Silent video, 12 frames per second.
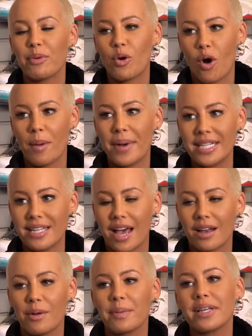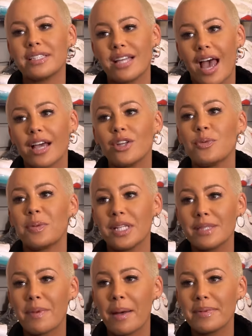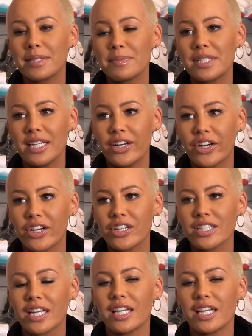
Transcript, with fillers: I would call my dad and I'd be like, Dad, can you please buy me some sneakers?